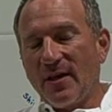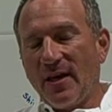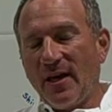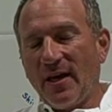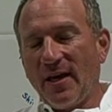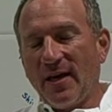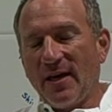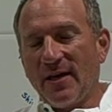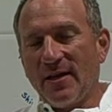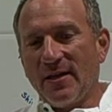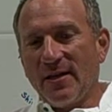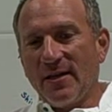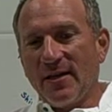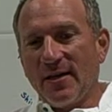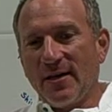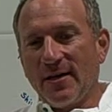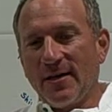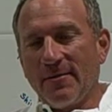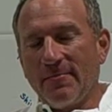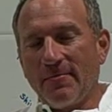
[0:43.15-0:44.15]
and
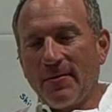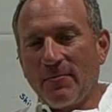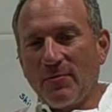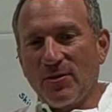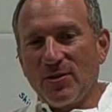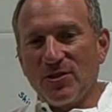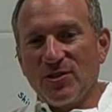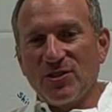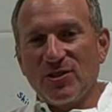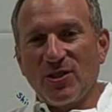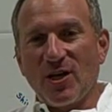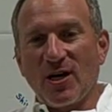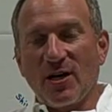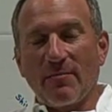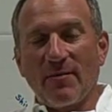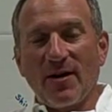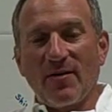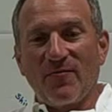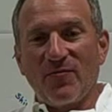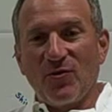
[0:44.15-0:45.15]
I'm going to just talk
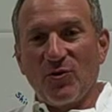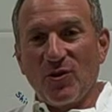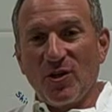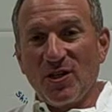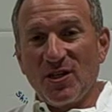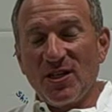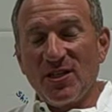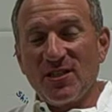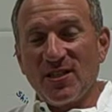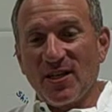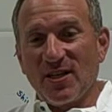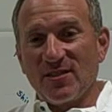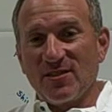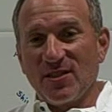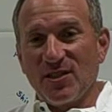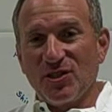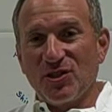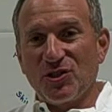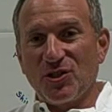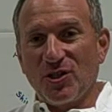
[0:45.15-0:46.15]
about a few of the details
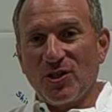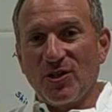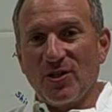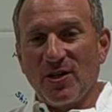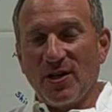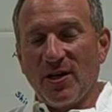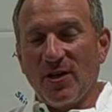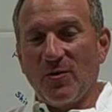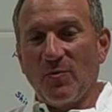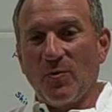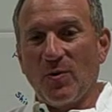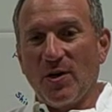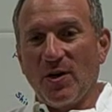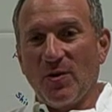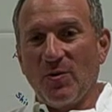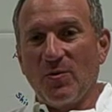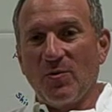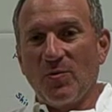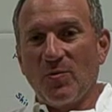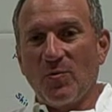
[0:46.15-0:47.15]
of this shirt
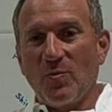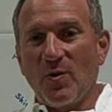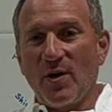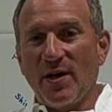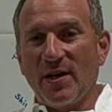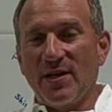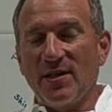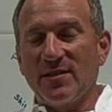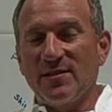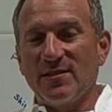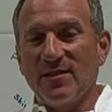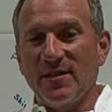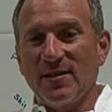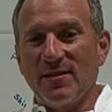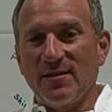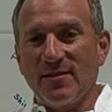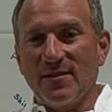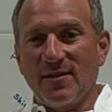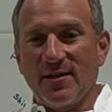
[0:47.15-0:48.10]
and why it is that